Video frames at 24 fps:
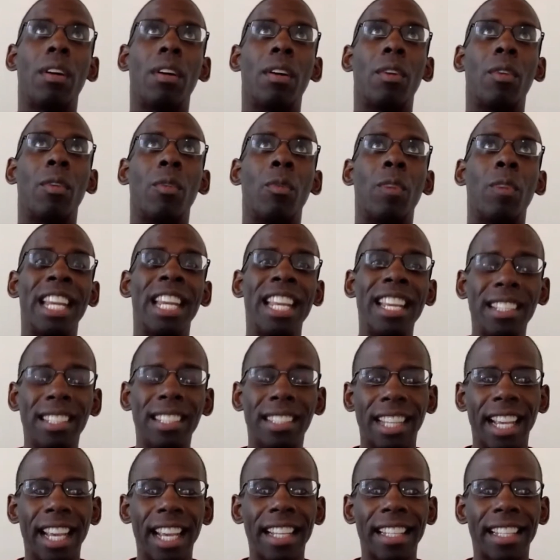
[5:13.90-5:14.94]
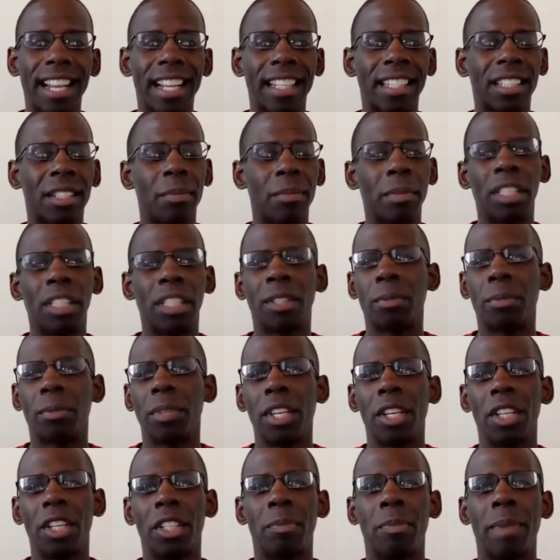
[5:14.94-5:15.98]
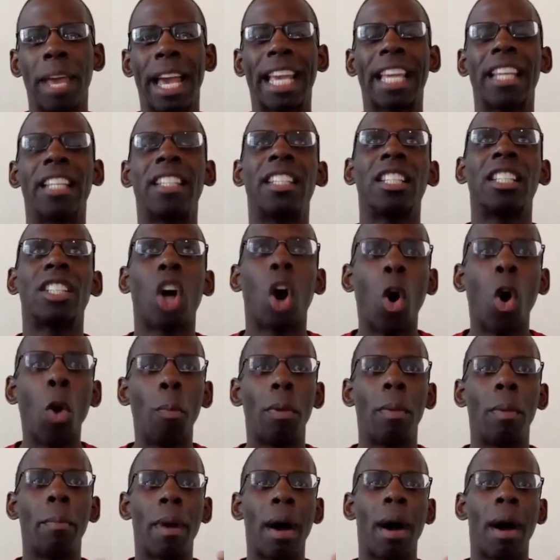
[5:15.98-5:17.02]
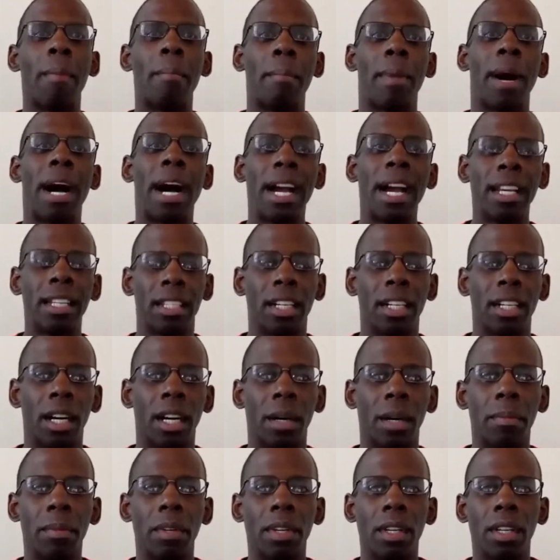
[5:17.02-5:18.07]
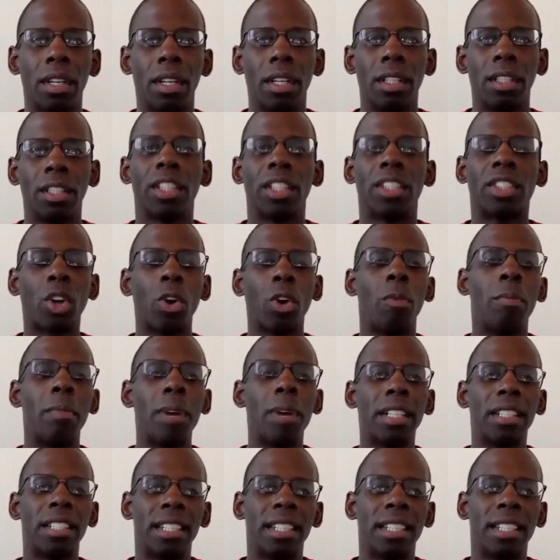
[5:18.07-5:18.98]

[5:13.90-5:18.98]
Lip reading: when he said that to me some years back, it just opened my mind up to so much.